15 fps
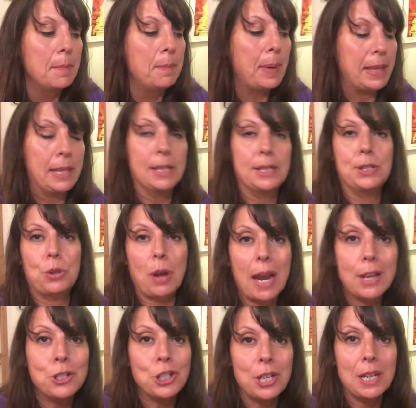but the
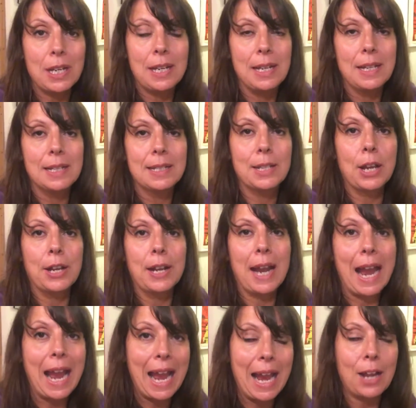scratchy is going to
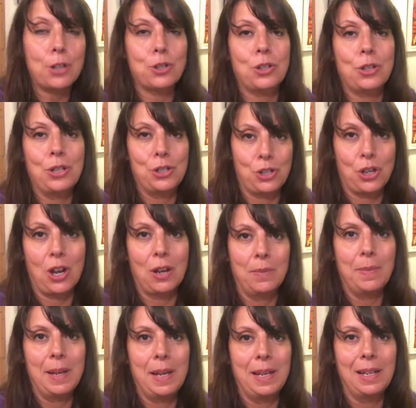actually show
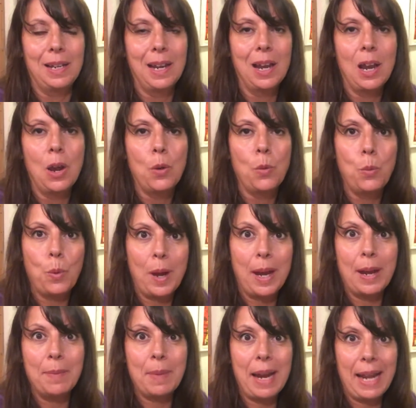me
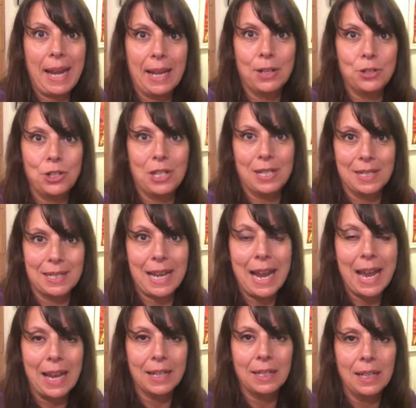where my energy is
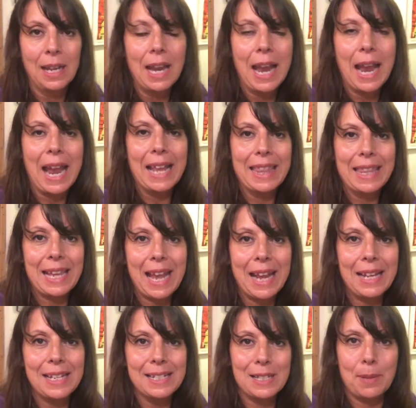at. And
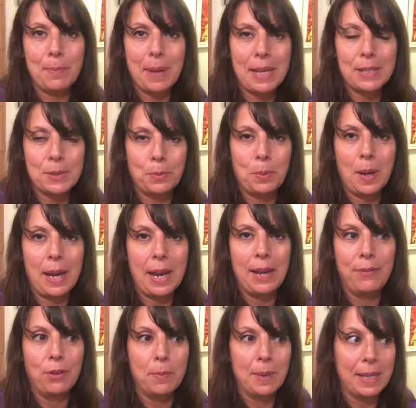that is the best
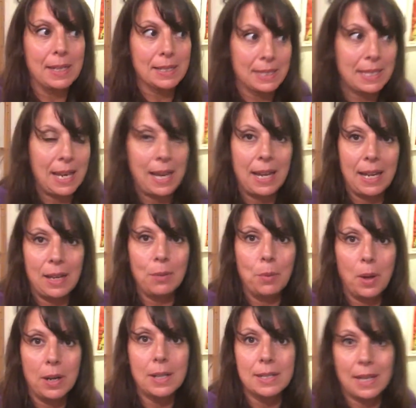way for me to see
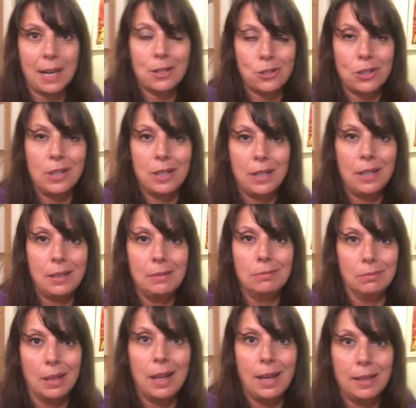what is actually
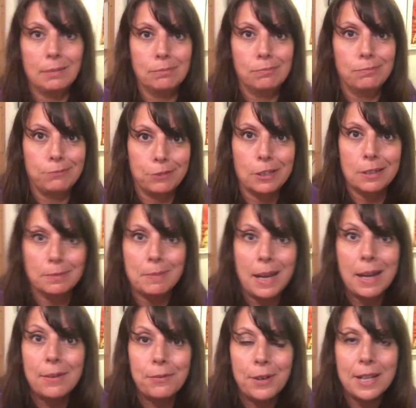like freaking
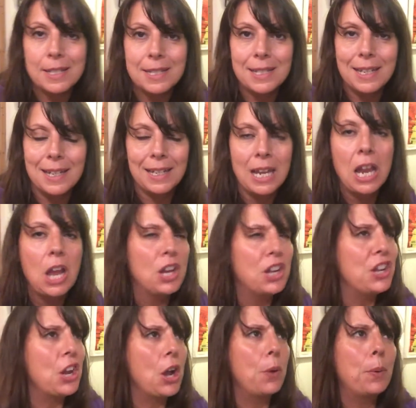manifesting,
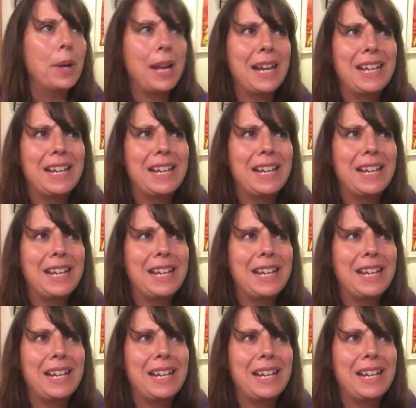not what I